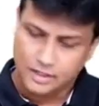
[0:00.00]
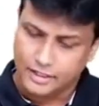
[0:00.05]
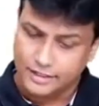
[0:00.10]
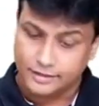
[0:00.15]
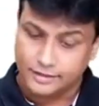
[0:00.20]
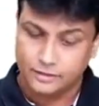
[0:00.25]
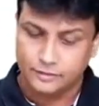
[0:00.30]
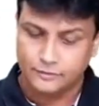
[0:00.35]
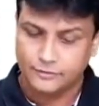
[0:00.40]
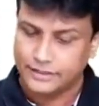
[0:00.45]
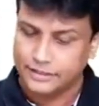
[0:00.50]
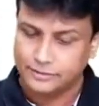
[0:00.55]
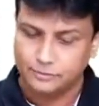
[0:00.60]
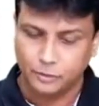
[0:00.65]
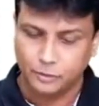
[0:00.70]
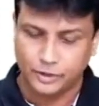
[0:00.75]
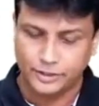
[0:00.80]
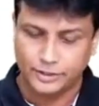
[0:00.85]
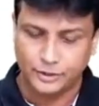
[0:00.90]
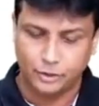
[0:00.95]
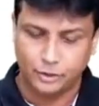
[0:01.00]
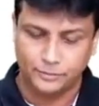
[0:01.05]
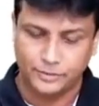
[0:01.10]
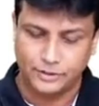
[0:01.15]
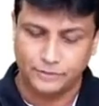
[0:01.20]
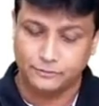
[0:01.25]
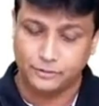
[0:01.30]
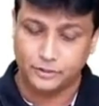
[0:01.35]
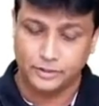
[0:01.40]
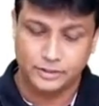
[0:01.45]
Another very important
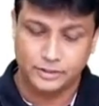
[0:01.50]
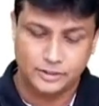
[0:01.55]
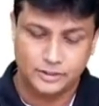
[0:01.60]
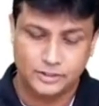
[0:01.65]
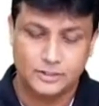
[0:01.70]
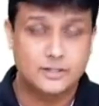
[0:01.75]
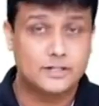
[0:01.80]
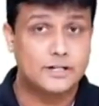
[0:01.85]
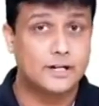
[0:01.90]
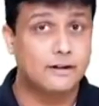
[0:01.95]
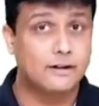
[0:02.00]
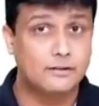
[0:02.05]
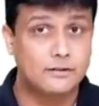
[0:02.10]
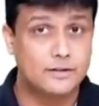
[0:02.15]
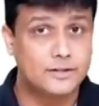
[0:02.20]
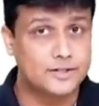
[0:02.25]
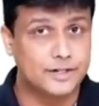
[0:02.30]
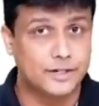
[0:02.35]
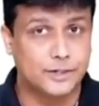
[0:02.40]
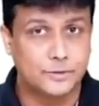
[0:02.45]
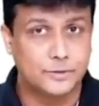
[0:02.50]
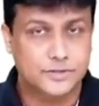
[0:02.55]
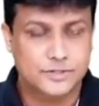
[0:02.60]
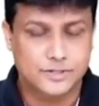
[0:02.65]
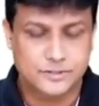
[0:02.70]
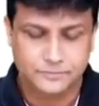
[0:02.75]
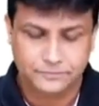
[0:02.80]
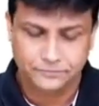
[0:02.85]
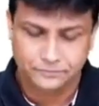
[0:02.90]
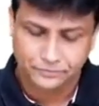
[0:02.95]
topic for the central
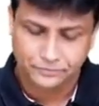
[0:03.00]
institutes.